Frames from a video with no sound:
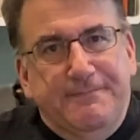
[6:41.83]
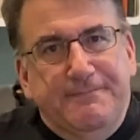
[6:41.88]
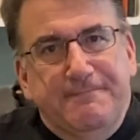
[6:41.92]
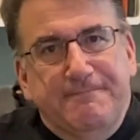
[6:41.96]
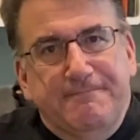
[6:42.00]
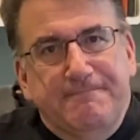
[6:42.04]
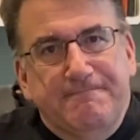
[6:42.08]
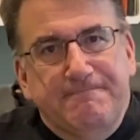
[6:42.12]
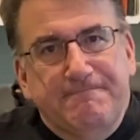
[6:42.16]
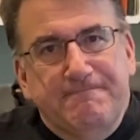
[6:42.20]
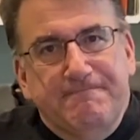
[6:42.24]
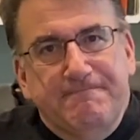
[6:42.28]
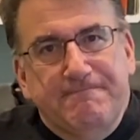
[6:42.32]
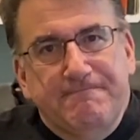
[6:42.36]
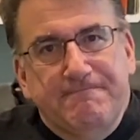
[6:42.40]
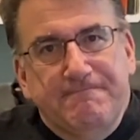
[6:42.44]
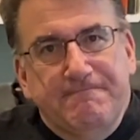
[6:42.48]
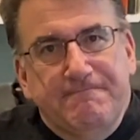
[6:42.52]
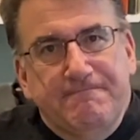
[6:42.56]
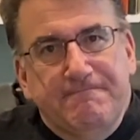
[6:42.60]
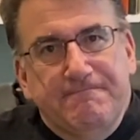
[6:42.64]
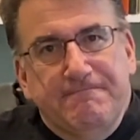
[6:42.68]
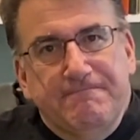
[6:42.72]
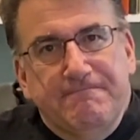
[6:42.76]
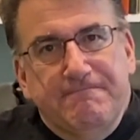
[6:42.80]

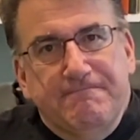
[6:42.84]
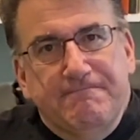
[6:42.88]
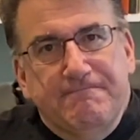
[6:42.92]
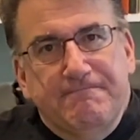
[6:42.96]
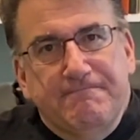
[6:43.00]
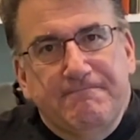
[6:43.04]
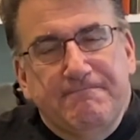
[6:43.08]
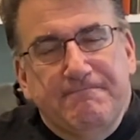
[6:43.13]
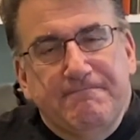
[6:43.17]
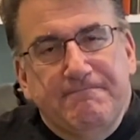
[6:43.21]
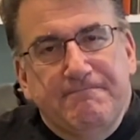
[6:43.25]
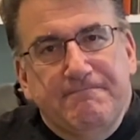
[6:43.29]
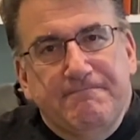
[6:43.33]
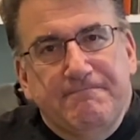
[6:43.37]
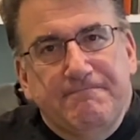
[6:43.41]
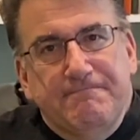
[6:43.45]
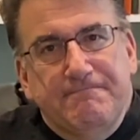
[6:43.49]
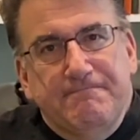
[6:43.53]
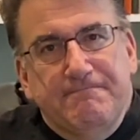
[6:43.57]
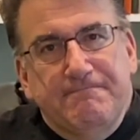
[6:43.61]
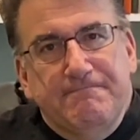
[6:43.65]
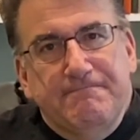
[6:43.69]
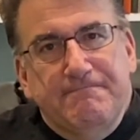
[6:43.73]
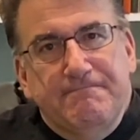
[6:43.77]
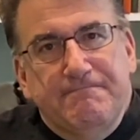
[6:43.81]

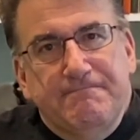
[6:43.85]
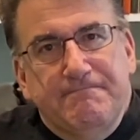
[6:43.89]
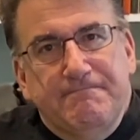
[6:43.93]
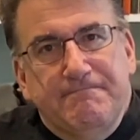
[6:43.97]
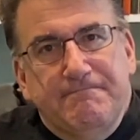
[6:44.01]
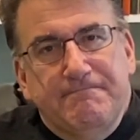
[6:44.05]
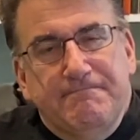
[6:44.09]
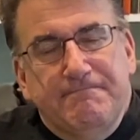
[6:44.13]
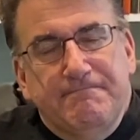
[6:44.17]
No one is speaking in this clip.